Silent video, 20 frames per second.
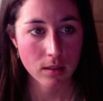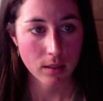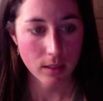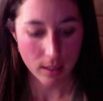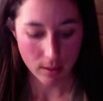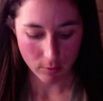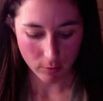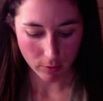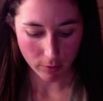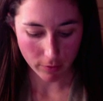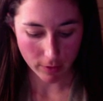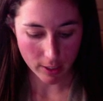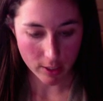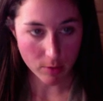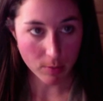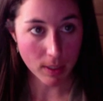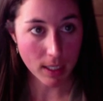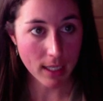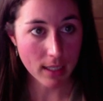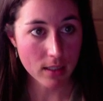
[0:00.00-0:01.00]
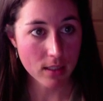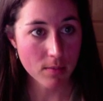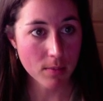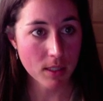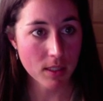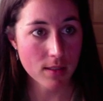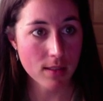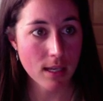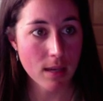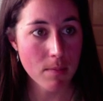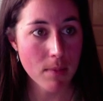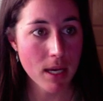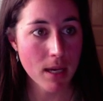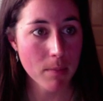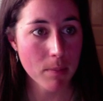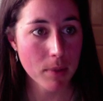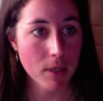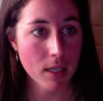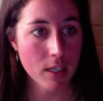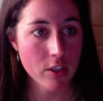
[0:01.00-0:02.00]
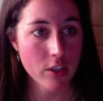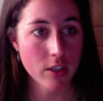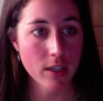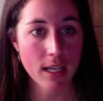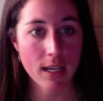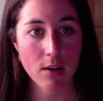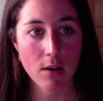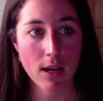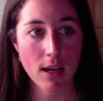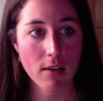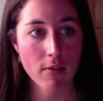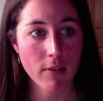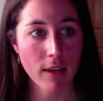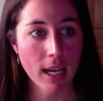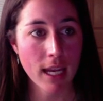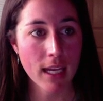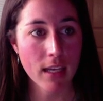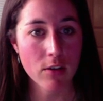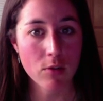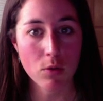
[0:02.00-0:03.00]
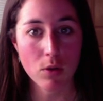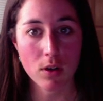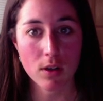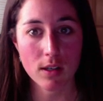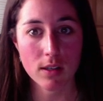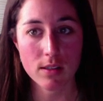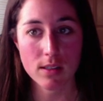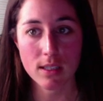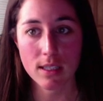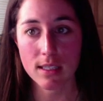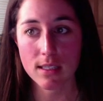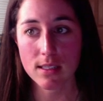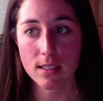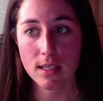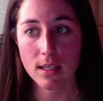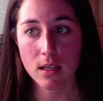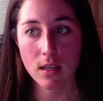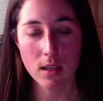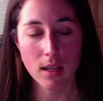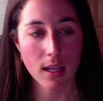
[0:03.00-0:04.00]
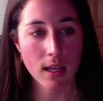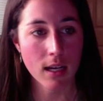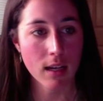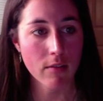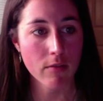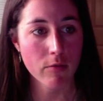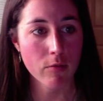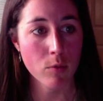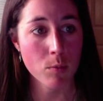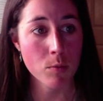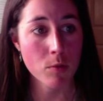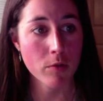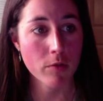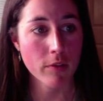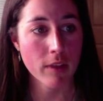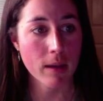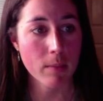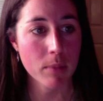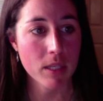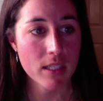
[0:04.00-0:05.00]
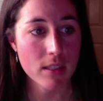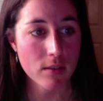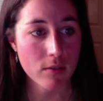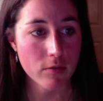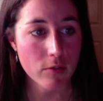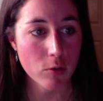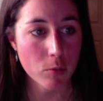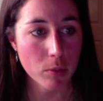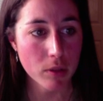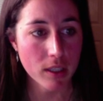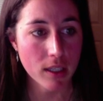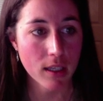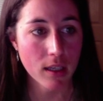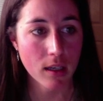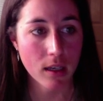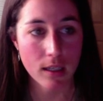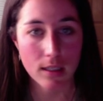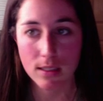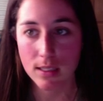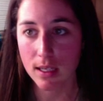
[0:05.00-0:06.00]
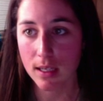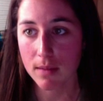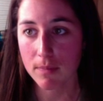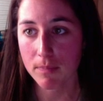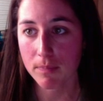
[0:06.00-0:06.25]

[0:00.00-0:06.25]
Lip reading: And refresh my XML sitemap, and I should now have 8 URLs listed, and I've removed that piece of duplicate content.